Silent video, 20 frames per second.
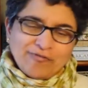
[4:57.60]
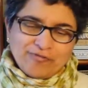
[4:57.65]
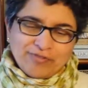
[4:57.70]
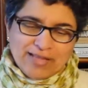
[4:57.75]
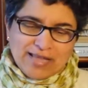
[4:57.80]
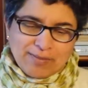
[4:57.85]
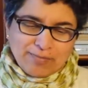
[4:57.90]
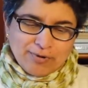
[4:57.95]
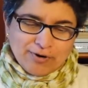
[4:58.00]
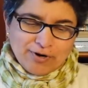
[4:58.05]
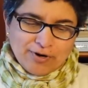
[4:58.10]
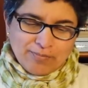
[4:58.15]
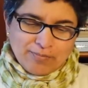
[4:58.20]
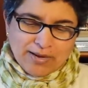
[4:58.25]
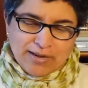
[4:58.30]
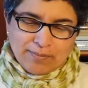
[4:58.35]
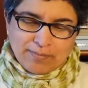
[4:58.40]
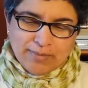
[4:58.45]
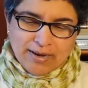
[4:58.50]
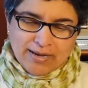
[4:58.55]
Flamer
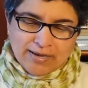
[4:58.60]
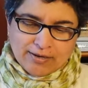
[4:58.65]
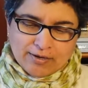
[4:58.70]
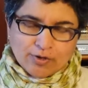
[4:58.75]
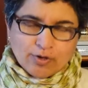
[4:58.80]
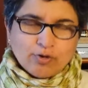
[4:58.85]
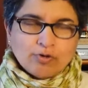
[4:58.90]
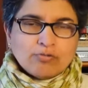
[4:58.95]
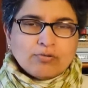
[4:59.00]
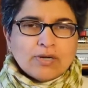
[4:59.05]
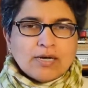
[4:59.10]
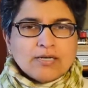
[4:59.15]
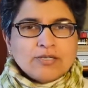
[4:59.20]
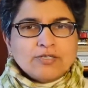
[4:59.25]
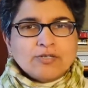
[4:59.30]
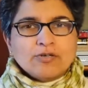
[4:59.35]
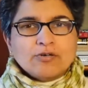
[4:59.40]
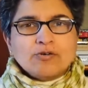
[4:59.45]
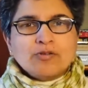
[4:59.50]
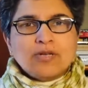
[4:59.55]
by Mike
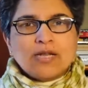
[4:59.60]
Curato.